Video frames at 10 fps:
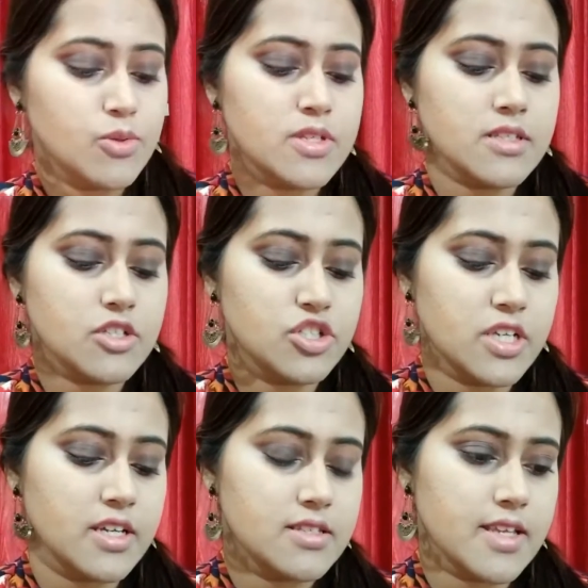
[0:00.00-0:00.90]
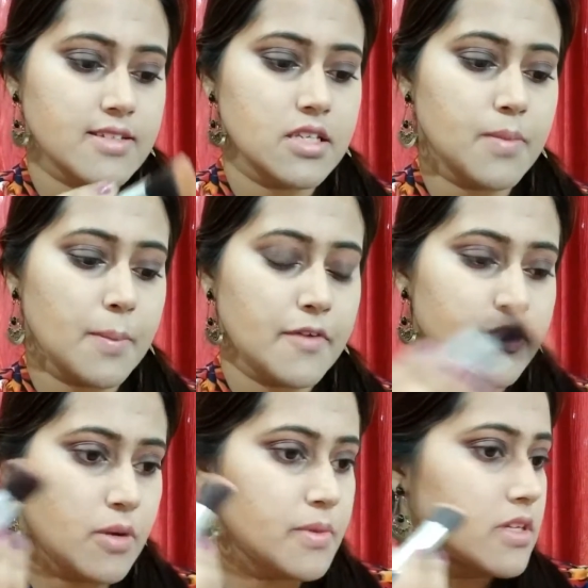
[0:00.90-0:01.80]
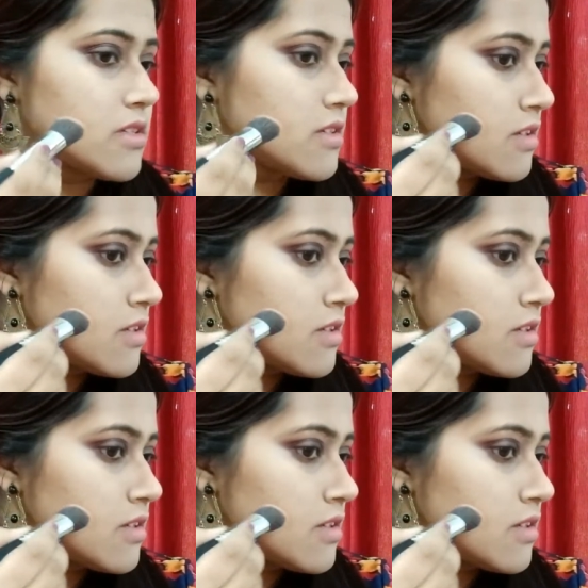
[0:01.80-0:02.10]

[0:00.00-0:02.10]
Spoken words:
using the shade Sexy Mama from it.